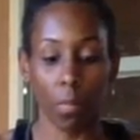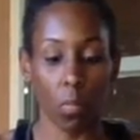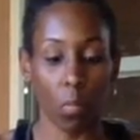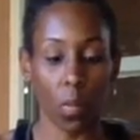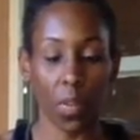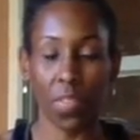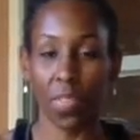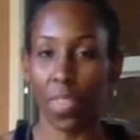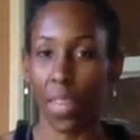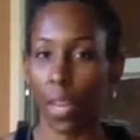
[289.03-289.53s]

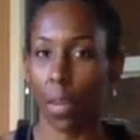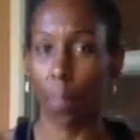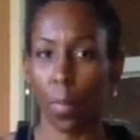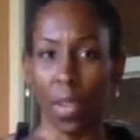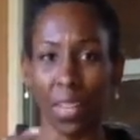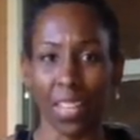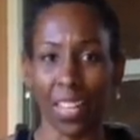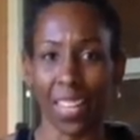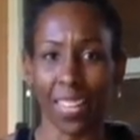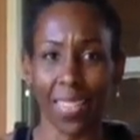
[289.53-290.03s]
with them
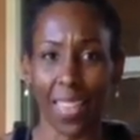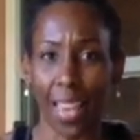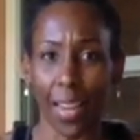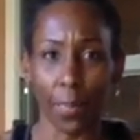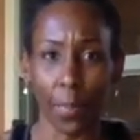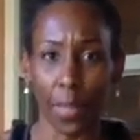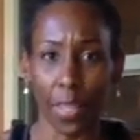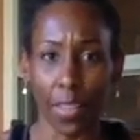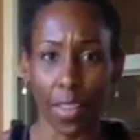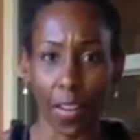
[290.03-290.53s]
and let
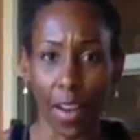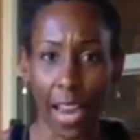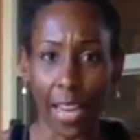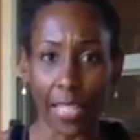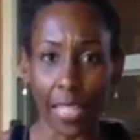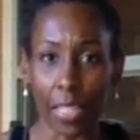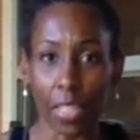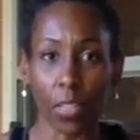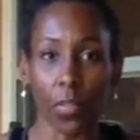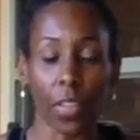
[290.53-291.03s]
that be their
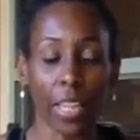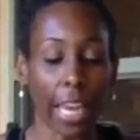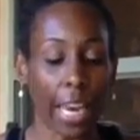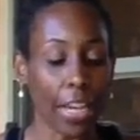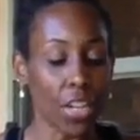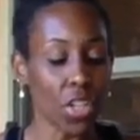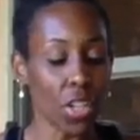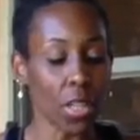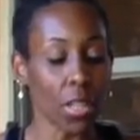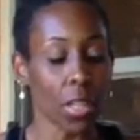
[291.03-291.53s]

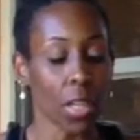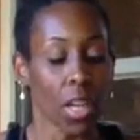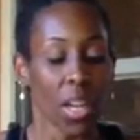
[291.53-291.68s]
identification,